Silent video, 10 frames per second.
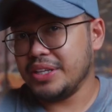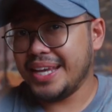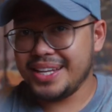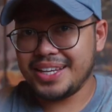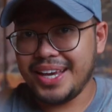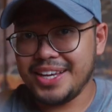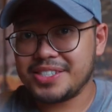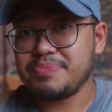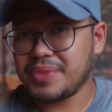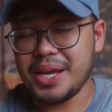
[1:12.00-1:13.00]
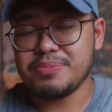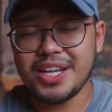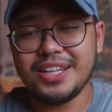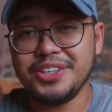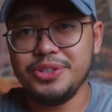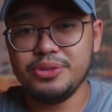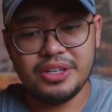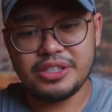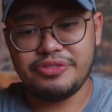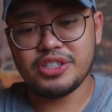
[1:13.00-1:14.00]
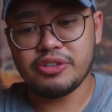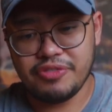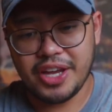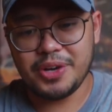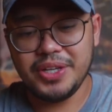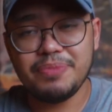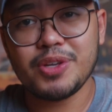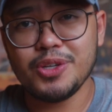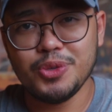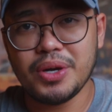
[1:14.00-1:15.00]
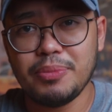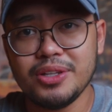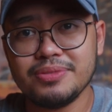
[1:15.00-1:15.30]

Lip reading: in any case, I am telling you, this feels very durable.